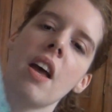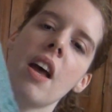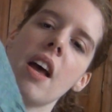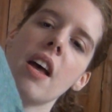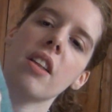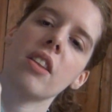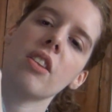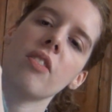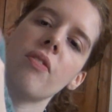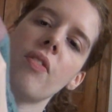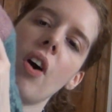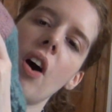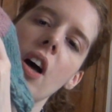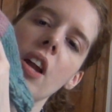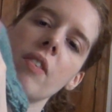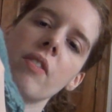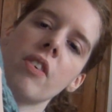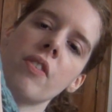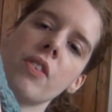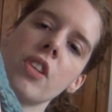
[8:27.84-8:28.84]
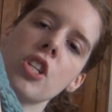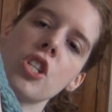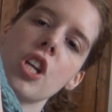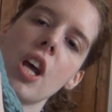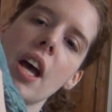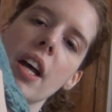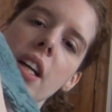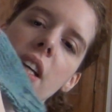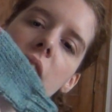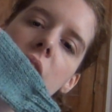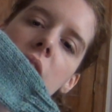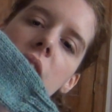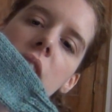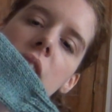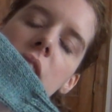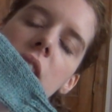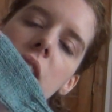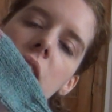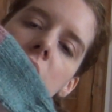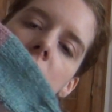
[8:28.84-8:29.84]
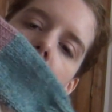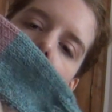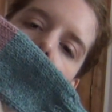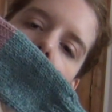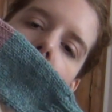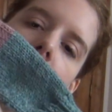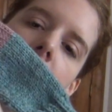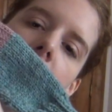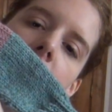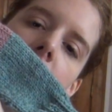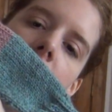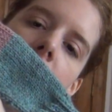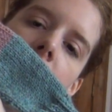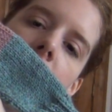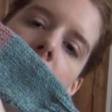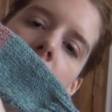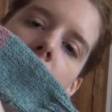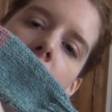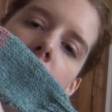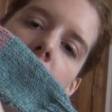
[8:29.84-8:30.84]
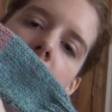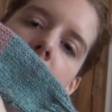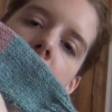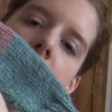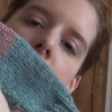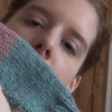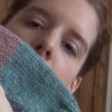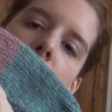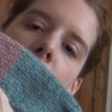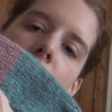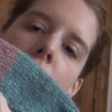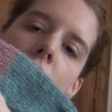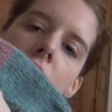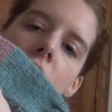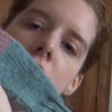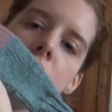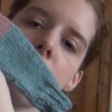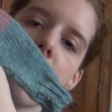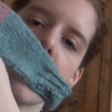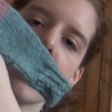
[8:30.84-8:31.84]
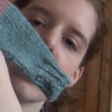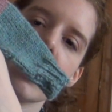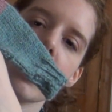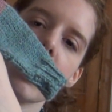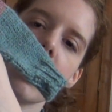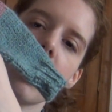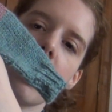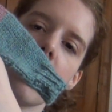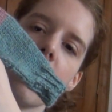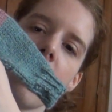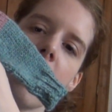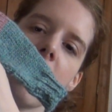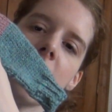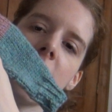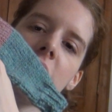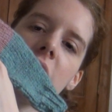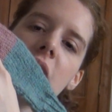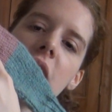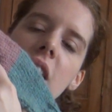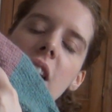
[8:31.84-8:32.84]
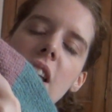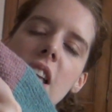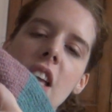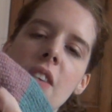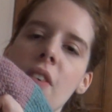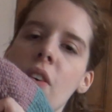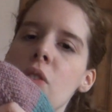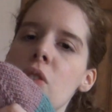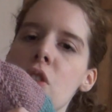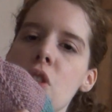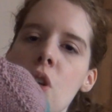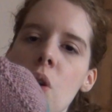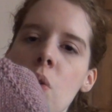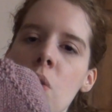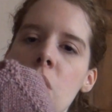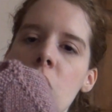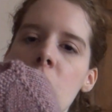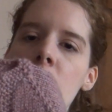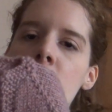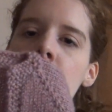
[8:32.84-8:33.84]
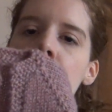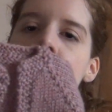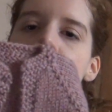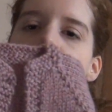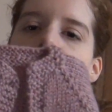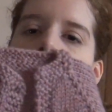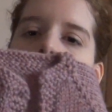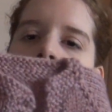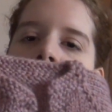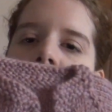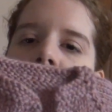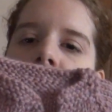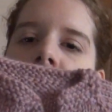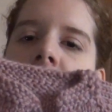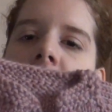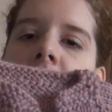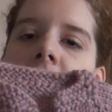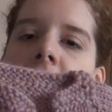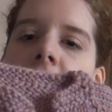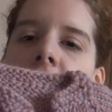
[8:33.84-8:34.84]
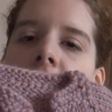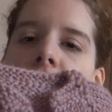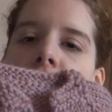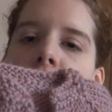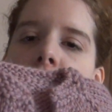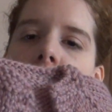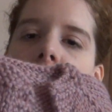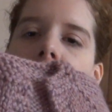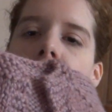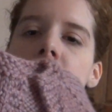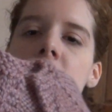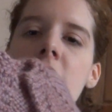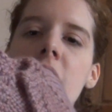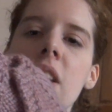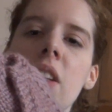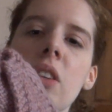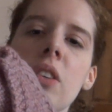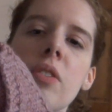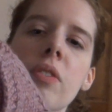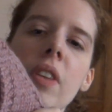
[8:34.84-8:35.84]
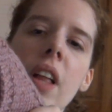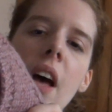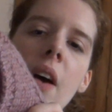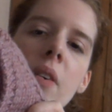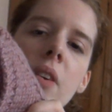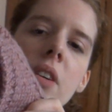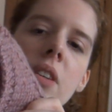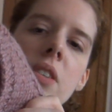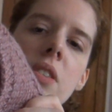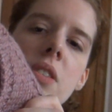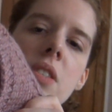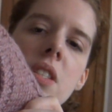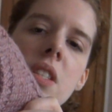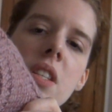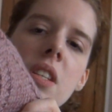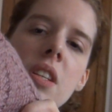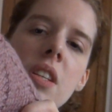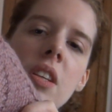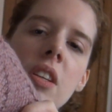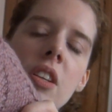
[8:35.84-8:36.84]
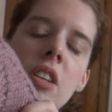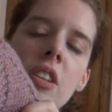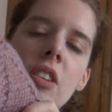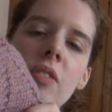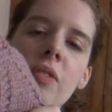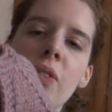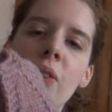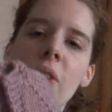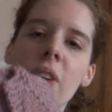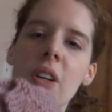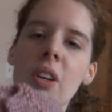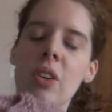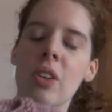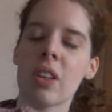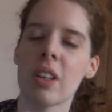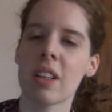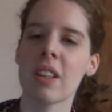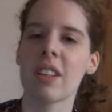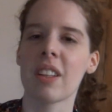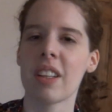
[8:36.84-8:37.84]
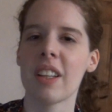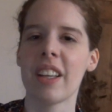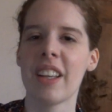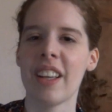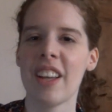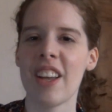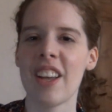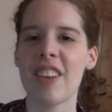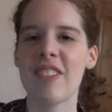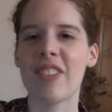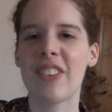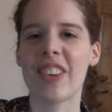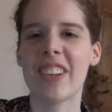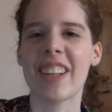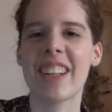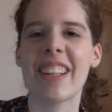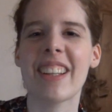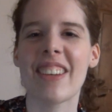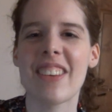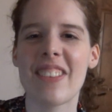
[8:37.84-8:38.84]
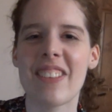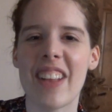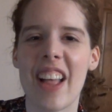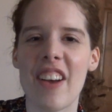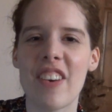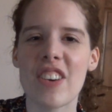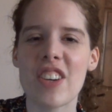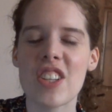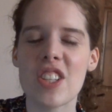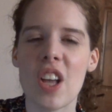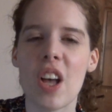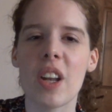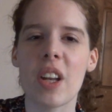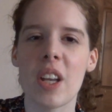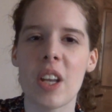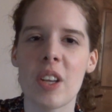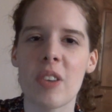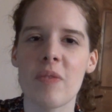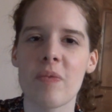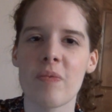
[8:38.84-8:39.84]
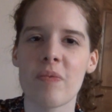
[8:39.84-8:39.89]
and the bottom of the jacket with a different contrasting color, and I think it came out so cute. And then I actually made little flowers, embroidered little flowers on it.